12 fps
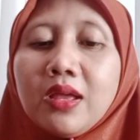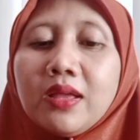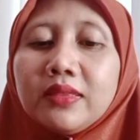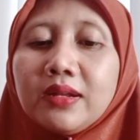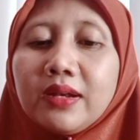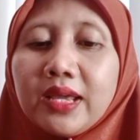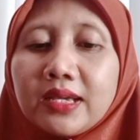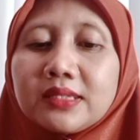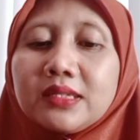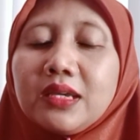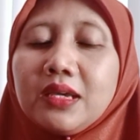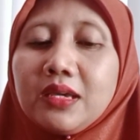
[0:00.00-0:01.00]
The next
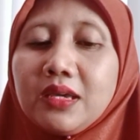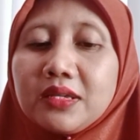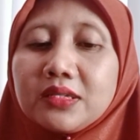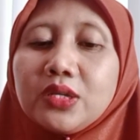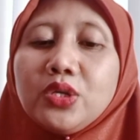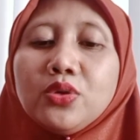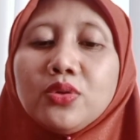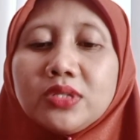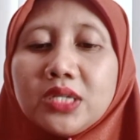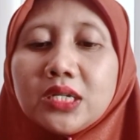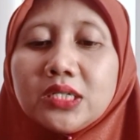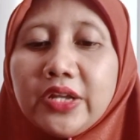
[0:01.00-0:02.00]
is
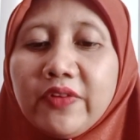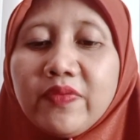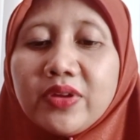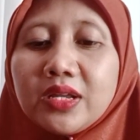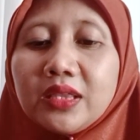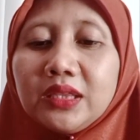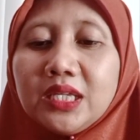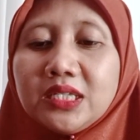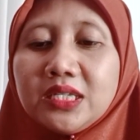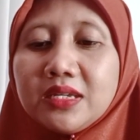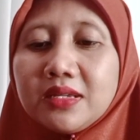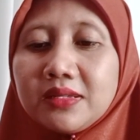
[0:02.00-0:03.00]
using different
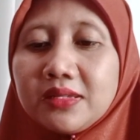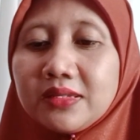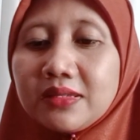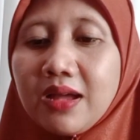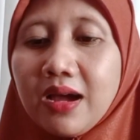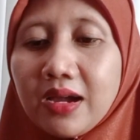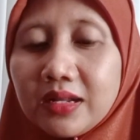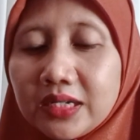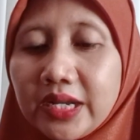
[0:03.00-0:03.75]
teaching styles